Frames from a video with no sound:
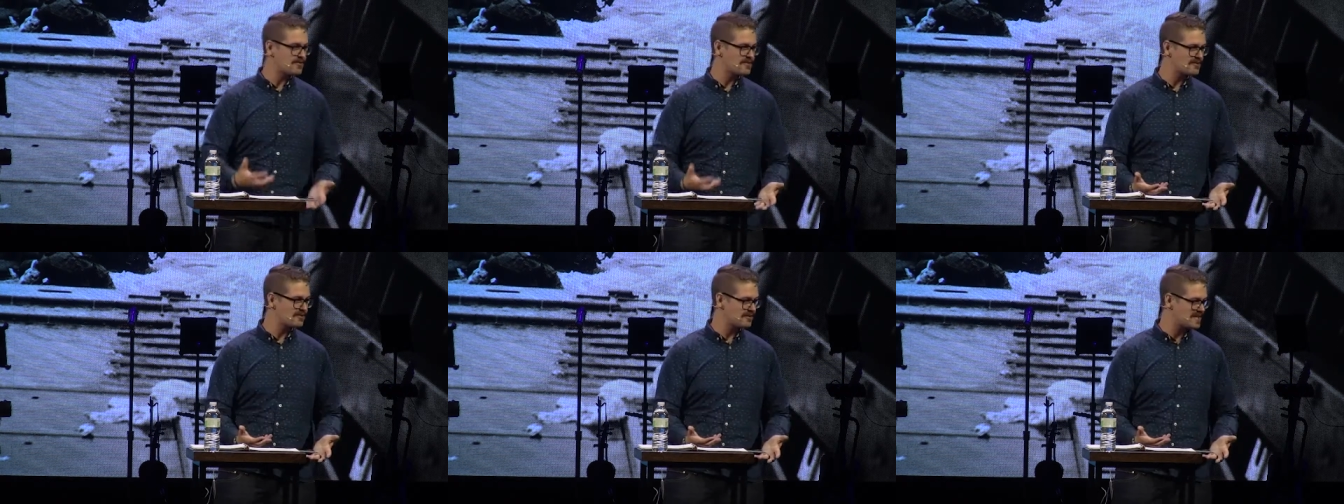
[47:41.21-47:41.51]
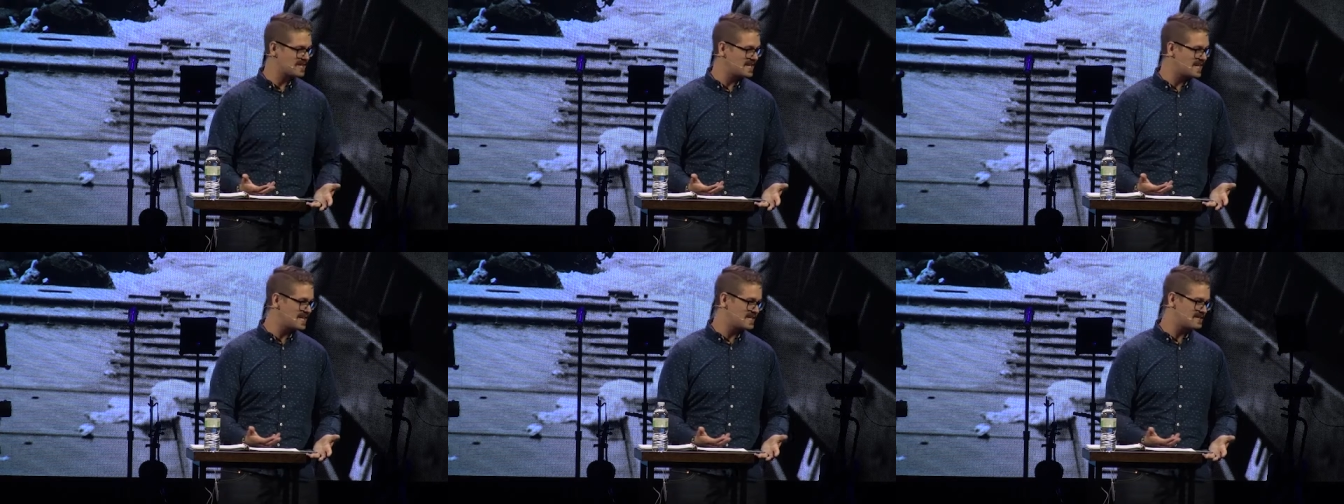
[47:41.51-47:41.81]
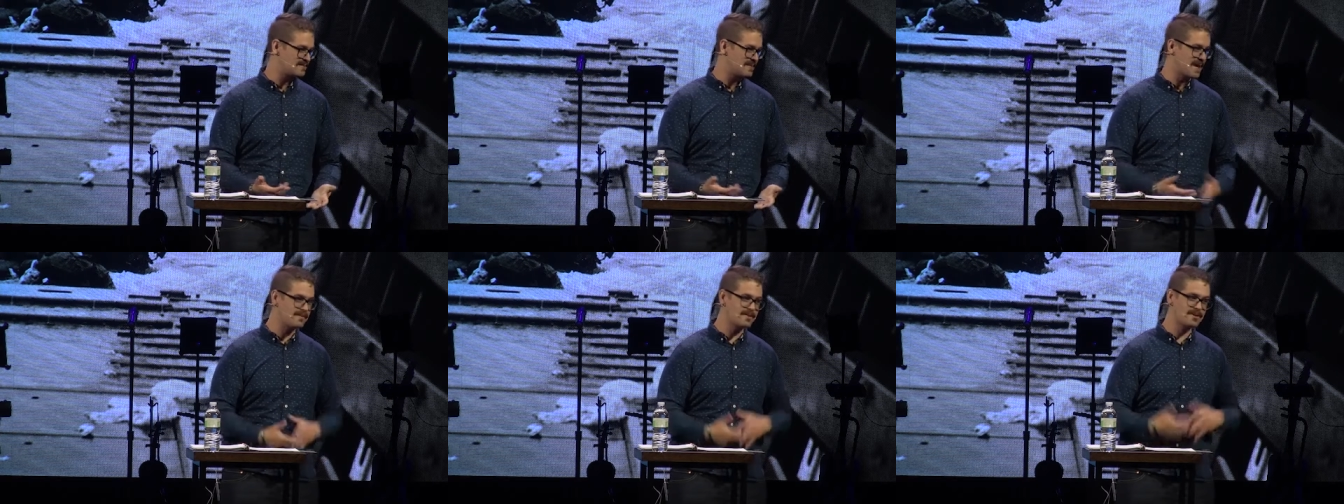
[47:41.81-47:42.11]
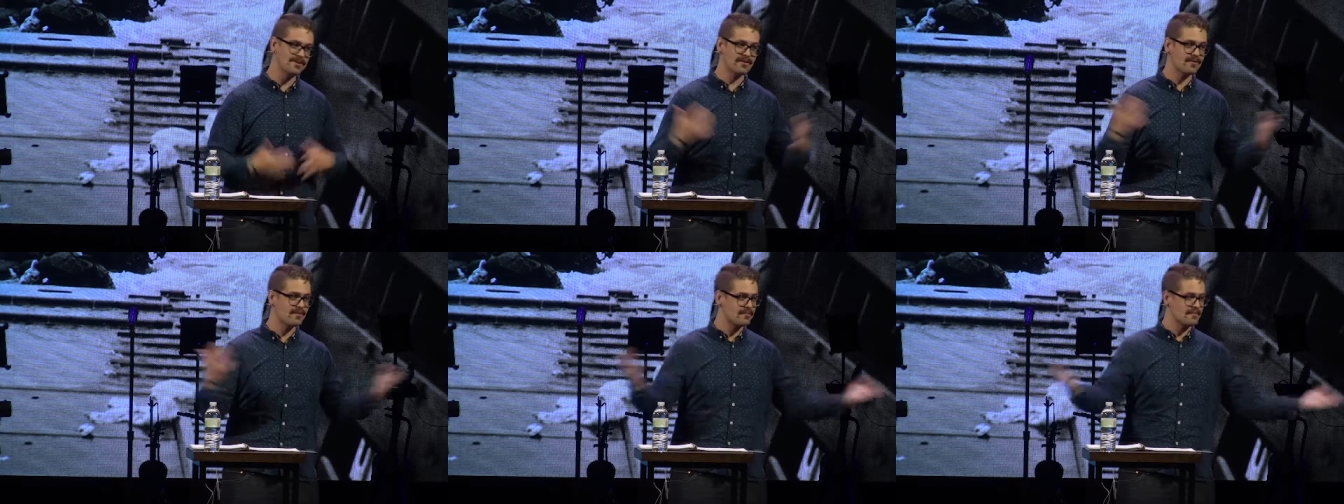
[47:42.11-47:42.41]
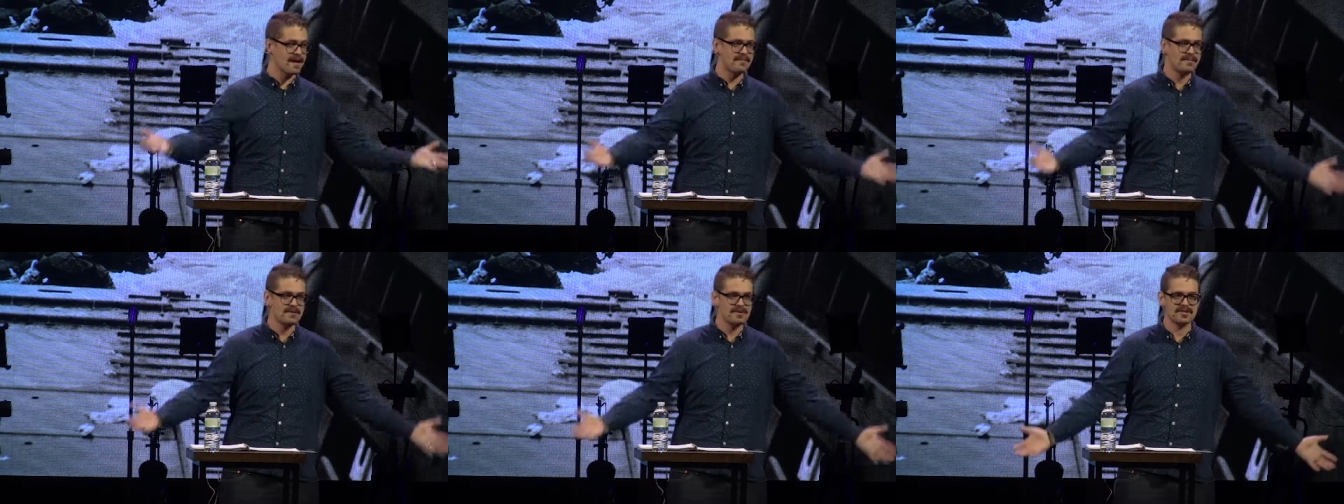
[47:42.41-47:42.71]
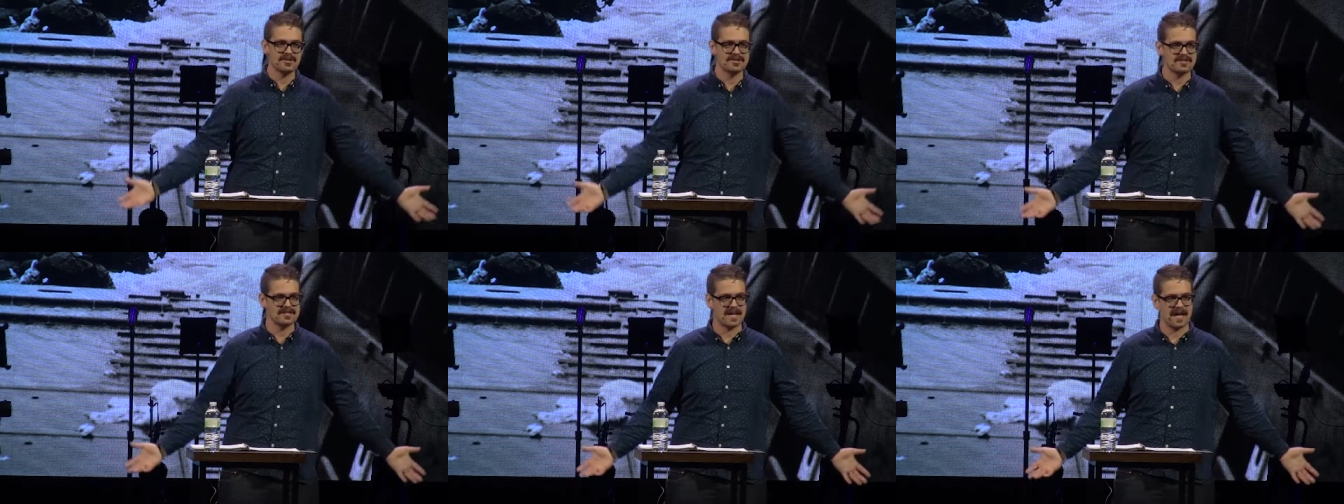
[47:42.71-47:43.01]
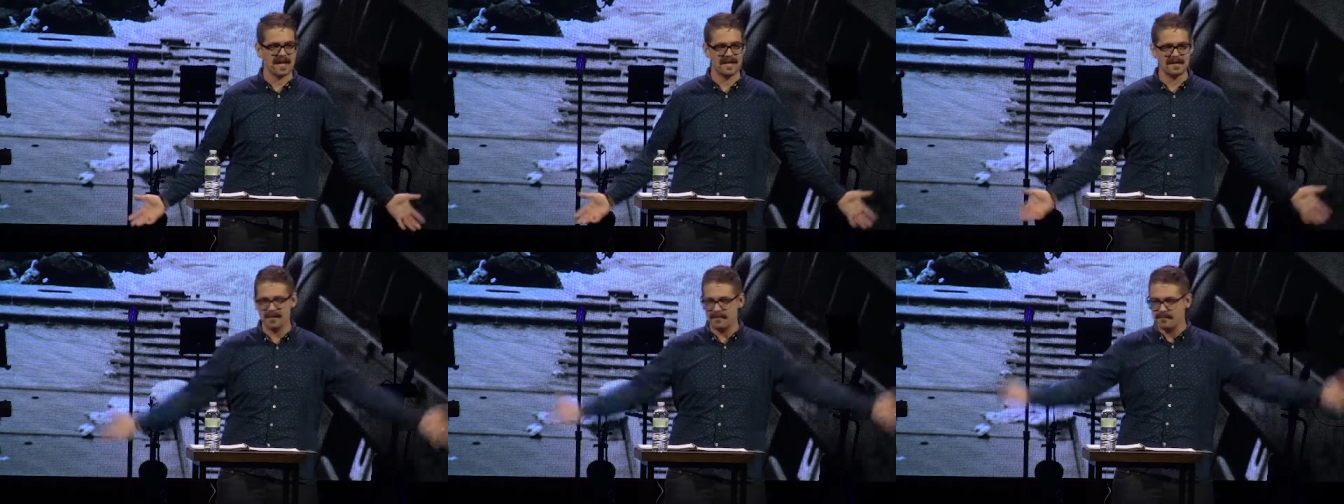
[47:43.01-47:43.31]
with your kids, maybe you just
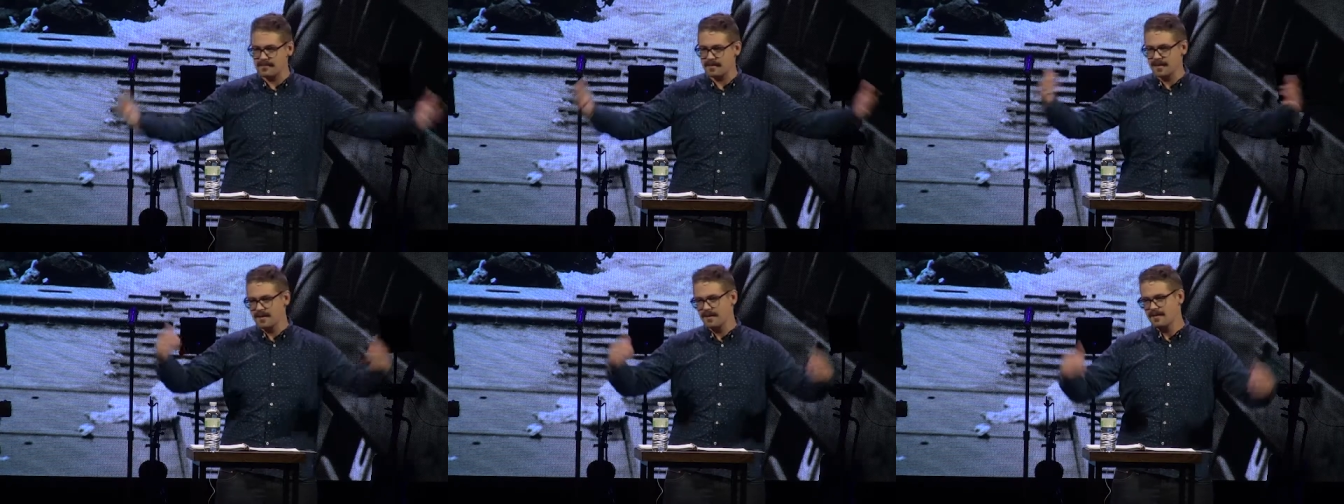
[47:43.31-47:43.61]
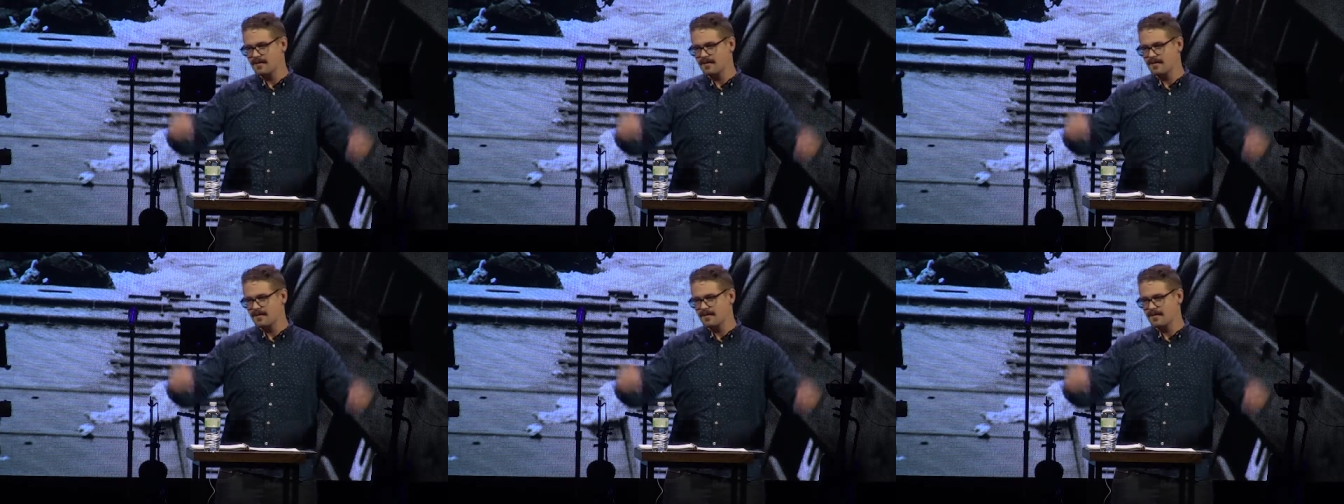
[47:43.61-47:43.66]
end up